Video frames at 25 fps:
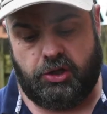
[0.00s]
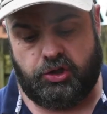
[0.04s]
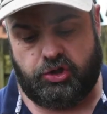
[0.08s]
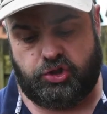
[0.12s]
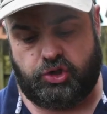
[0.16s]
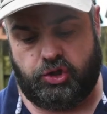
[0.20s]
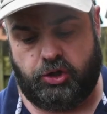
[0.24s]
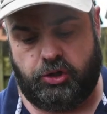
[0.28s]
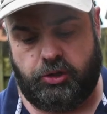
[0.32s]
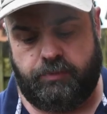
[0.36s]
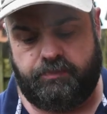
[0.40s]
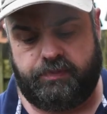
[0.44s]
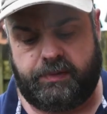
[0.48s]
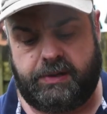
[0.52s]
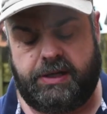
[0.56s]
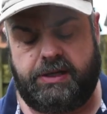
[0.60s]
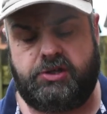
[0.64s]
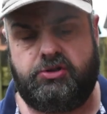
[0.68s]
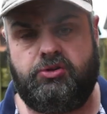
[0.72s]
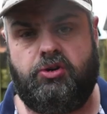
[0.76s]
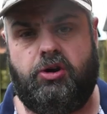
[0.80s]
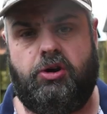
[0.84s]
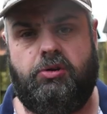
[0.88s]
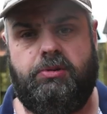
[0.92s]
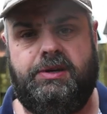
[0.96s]
So
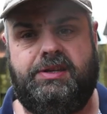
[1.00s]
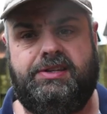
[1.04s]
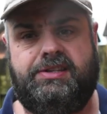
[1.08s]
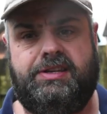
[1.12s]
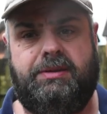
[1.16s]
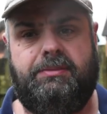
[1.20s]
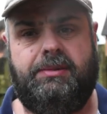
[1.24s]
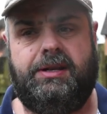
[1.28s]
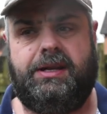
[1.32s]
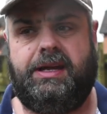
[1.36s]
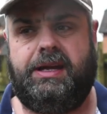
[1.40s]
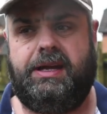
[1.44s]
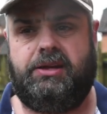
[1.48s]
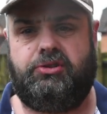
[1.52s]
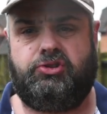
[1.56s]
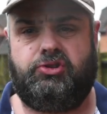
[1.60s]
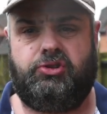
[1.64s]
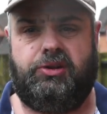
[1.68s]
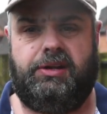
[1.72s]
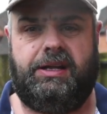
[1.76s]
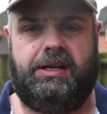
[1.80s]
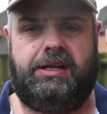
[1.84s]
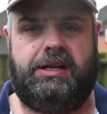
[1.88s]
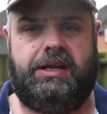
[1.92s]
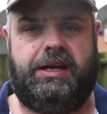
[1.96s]
it's not always simulated.
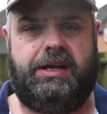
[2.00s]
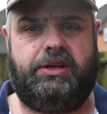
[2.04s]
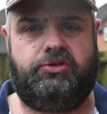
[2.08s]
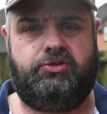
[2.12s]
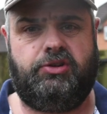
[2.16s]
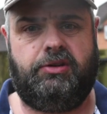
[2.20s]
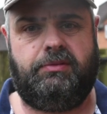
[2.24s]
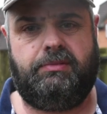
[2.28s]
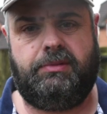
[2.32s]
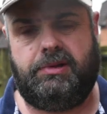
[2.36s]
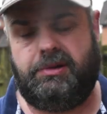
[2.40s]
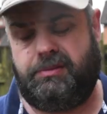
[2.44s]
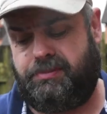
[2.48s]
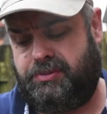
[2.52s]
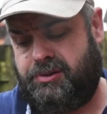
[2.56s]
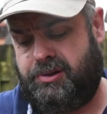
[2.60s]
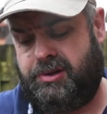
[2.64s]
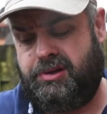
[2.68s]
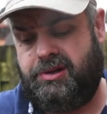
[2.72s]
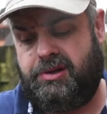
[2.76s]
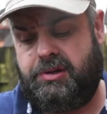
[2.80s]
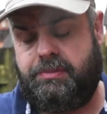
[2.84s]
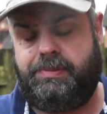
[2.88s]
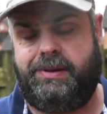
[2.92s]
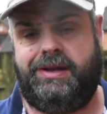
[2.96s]
So in the classroom they'll put
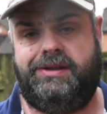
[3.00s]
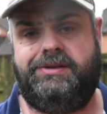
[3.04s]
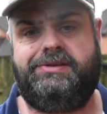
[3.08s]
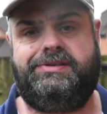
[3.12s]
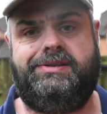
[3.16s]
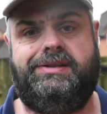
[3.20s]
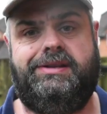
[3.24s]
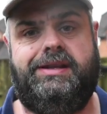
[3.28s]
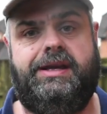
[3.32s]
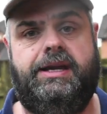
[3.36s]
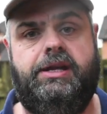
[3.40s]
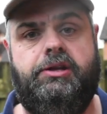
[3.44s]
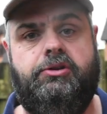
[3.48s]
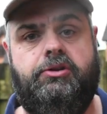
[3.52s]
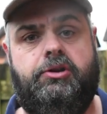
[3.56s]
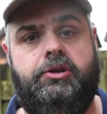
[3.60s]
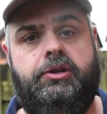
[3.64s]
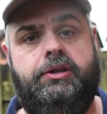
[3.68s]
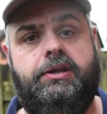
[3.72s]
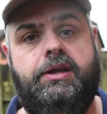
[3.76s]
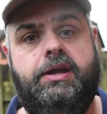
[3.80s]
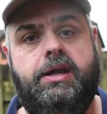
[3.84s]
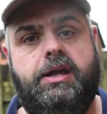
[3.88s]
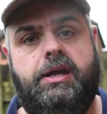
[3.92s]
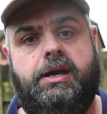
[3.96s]
a little pencil line
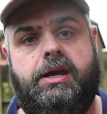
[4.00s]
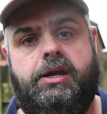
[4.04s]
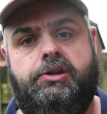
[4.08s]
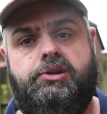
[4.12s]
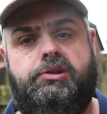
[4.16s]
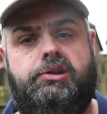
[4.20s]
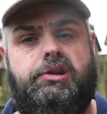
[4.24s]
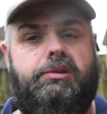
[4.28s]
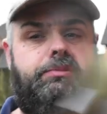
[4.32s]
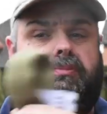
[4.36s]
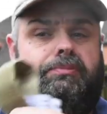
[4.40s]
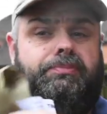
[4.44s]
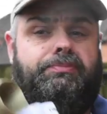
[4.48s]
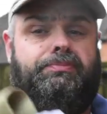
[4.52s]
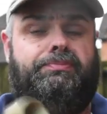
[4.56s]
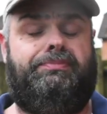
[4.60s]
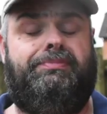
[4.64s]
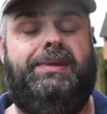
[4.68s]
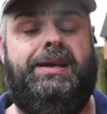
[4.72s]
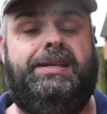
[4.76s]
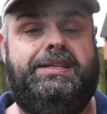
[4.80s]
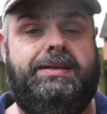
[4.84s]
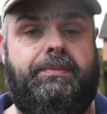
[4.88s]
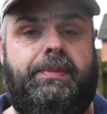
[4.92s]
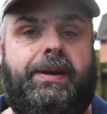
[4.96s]
on and you'll
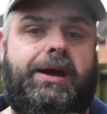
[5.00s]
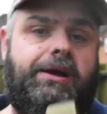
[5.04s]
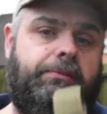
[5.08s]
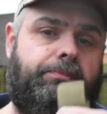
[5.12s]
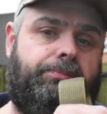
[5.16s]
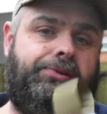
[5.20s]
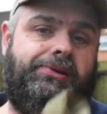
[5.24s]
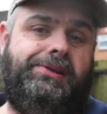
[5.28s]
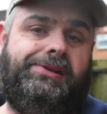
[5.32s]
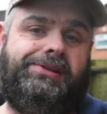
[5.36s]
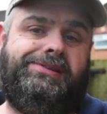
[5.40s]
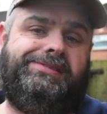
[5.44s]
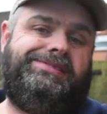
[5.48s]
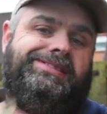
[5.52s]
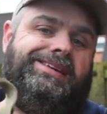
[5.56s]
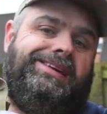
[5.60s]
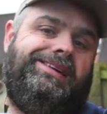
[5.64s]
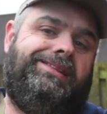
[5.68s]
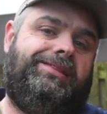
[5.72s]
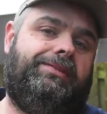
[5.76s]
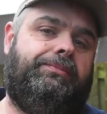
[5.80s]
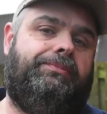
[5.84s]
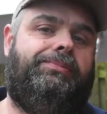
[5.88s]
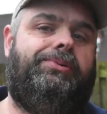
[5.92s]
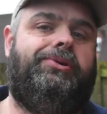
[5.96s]
mess about, put it in your
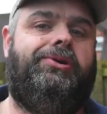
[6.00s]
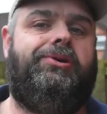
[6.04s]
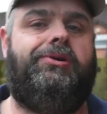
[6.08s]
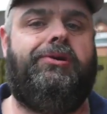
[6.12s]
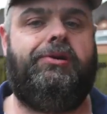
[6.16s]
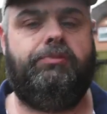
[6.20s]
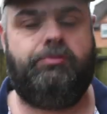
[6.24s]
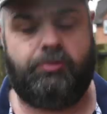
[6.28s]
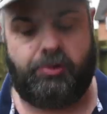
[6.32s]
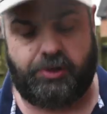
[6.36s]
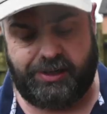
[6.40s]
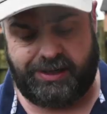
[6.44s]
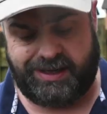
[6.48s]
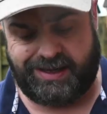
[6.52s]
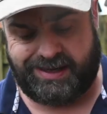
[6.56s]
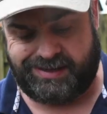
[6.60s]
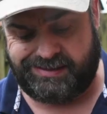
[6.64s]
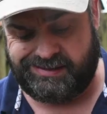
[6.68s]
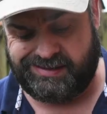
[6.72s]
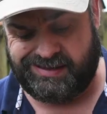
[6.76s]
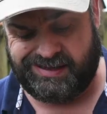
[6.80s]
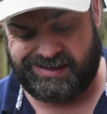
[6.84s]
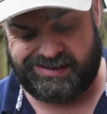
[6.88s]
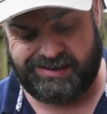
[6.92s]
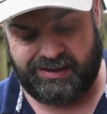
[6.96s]
teeth and put it on
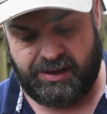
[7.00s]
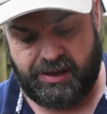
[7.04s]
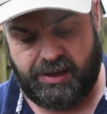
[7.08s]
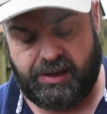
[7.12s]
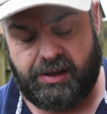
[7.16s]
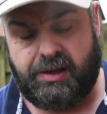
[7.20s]
one-handed.